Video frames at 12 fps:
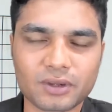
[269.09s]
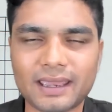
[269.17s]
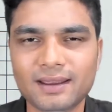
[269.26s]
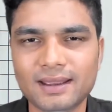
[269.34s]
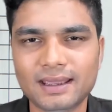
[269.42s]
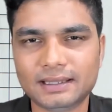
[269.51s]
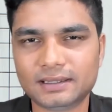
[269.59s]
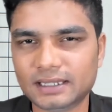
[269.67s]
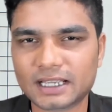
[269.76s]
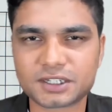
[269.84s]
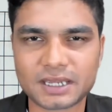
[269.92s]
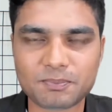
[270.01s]
Okay, in the
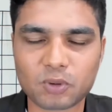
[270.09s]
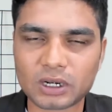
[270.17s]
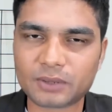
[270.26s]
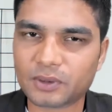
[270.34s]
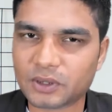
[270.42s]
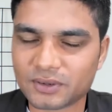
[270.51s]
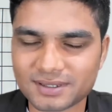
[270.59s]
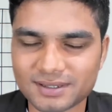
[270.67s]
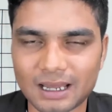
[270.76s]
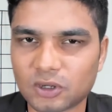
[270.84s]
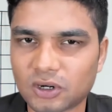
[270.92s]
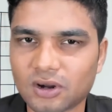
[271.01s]
next important videos,
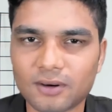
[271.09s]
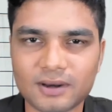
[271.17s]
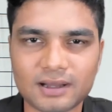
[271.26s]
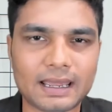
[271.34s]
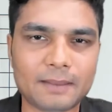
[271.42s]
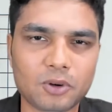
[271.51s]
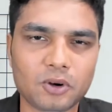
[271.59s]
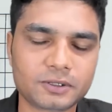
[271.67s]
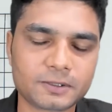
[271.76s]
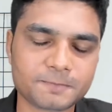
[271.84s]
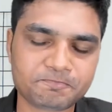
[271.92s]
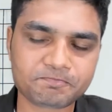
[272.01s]
I'm going to cover
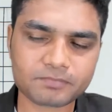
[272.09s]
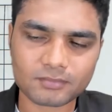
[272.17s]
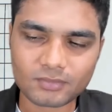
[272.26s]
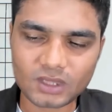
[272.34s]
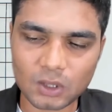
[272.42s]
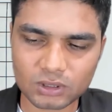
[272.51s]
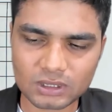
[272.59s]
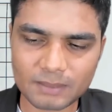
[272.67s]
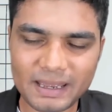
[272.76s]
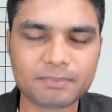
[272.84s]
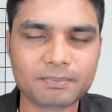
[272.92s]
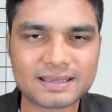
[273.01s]
about what are the
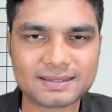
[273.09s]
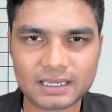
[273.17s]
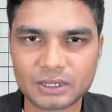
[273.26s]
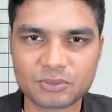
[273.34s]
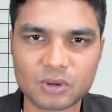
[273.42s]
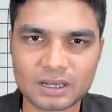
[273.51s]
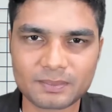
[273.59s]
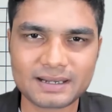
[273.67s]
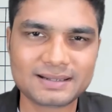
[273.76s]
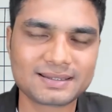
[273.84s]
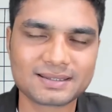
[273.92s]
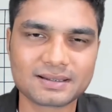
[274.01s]
main basic
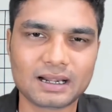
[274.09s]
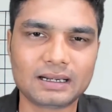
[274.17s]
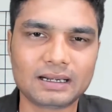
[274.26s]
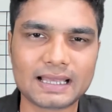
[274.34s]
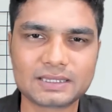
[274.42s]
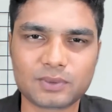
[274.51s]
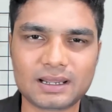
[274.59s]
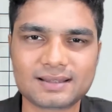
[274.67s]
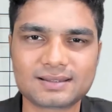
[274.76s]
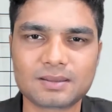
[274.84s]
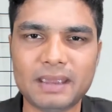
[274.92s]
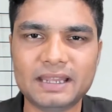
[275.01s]
requirements and as well
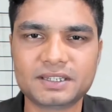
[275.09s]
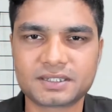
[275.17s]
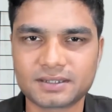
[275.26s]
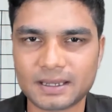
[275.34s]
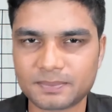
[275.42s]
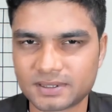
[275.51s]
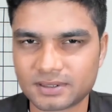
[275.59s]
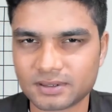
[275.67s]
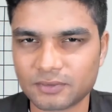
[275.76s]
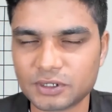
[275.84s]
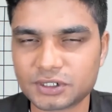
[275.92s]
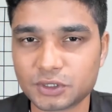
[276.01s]
as the main
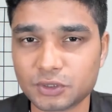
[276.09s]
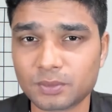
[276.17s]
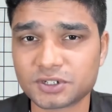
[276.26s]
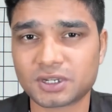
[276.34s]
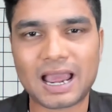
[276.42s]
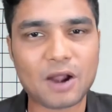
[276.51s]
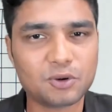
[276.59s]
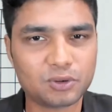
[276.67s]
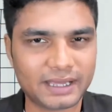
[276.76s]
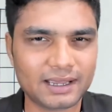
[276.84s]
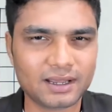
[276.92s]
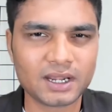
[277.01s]
steps which you must have
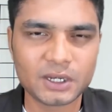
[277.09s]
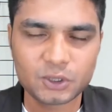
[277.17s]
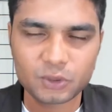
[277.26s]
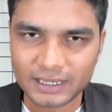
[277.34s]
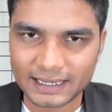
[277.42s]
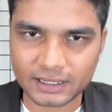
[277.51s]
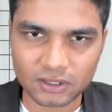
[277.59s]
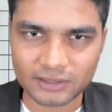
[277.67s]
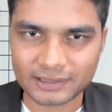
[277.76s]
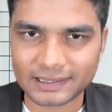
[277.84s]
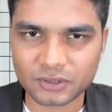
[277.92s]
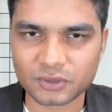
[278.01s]
to take to create an
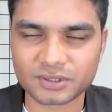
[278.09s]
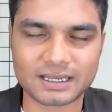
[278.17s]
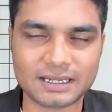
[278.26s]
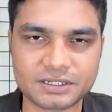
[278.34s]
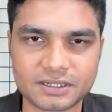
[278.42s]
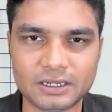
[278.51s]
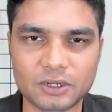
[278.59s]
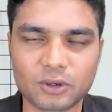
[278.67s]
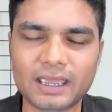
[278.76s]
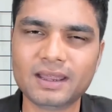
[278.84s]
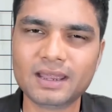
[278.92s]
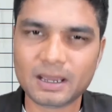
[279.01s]
online course instantly.
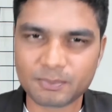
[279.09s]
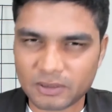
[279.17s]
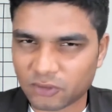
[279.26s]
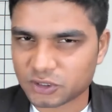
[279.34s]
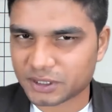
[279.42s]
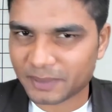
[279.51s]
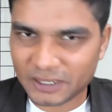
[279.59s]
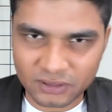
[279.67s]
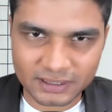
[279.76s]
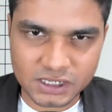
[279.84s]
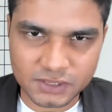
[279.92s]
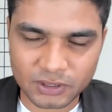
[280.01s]
Okay, before jumping
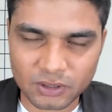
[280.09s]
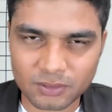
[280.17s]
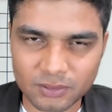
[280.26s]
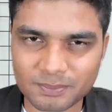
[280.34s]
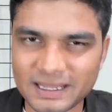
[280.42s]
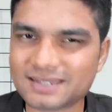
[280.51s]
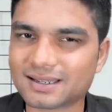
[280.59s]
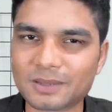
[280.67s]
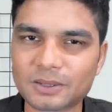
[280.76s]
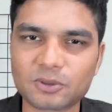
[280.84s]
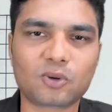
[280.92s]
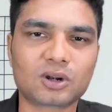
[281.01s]
into the next video, please
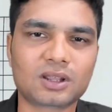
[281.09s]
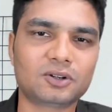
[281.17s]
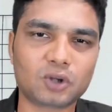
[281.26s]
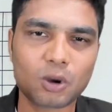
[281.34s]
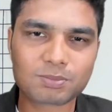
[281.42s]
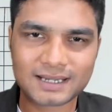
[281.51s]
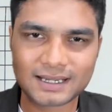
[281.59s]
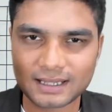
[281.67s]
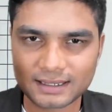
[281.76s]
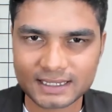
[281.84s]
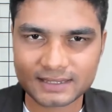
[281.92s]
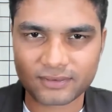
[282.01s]
comment below what are the top 3
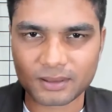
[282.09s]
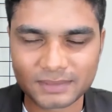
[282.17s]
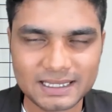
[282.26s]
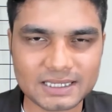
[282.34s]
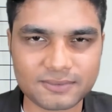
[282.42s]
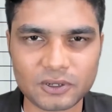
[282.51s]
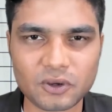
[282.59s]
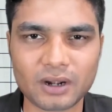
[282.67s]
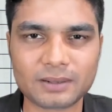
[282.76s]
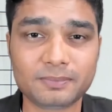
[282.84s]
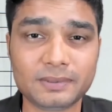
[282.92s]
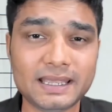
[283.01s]
learnings from this video,
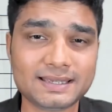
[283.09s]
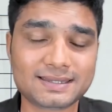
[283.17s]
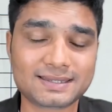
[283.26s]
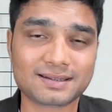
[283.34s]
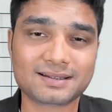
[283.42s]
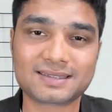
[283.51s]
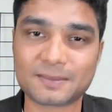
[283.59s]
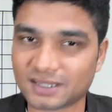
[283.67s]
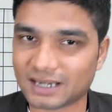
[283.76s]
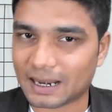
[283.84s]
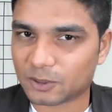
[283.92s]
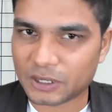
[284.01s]
and please
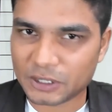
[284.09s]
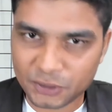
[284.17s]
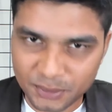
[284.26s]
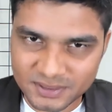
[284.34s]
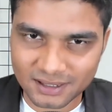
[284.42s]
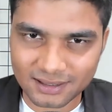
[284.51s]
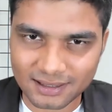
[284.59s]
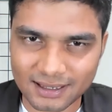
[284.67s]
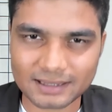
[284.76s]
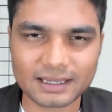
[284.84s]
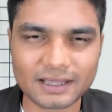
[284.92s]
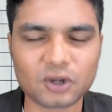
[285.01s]
subscribe to my YouTube channel
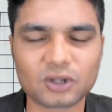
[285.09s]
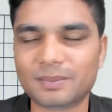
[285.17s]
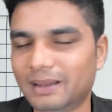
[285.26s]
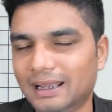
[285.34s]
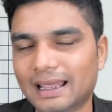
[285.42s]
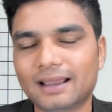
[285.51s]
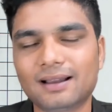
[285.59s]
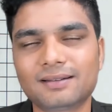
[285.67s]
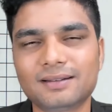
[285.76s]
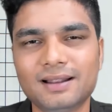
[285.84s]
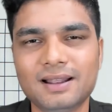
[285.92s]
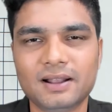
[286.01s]
and click on the bell
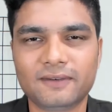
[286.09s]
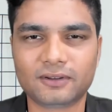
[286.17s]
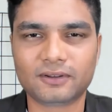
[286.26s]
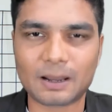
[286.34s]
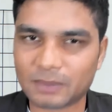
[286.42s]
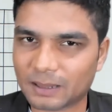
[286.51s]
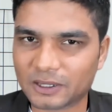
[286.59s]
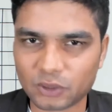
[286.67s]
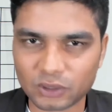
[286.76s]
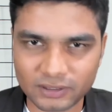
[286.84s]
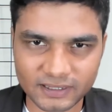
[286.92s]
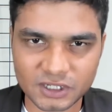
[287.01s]
icon for the upcoming
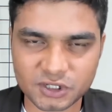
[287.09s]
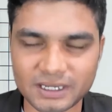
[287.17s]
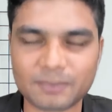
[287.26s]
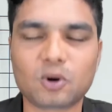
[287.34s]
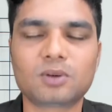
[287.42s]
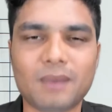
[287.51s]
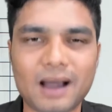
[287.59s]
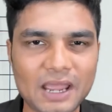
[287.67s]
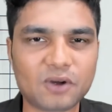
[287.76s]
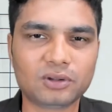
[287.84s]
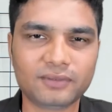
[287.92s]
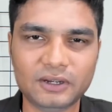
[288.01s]
notification about
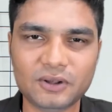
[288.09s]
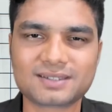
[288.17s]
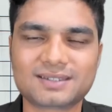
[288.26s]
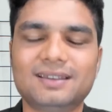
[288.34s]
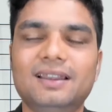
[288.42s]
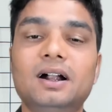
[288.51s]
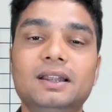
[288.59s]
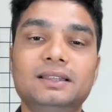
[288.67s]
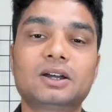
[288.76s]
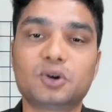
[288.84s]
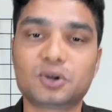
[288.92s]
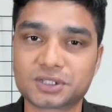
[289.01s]
my own videos
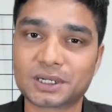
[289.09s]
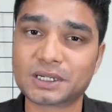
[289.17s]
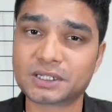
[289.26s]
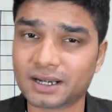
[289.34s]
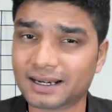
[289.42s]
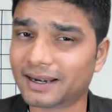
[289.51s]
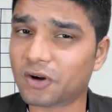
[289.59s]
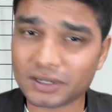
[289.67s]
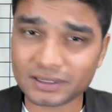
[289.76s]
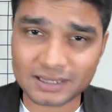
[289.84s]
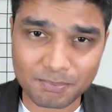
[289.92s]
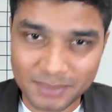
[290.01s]
regarding the course creation and
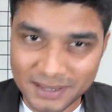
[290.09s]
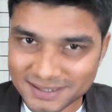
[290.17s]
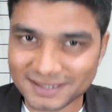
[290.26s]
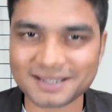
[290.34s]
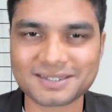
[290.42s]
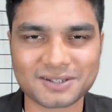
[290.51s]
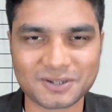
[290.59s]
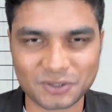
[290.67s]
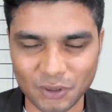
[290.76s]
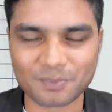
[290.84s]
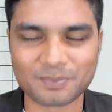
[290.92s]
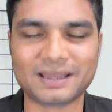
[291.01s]
regarding the business
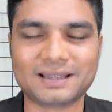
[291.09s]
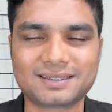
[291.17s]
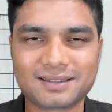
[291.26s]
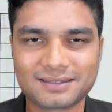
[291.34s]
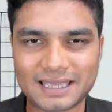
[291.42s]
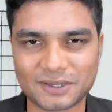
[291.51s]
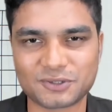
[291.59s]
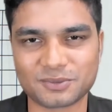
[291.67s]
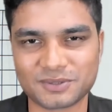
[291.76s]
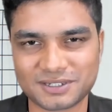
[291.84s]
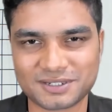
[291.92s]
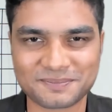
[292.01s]
topics. Thank you
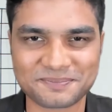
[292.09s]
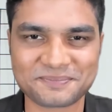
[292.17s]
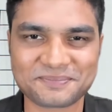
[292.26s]
so much.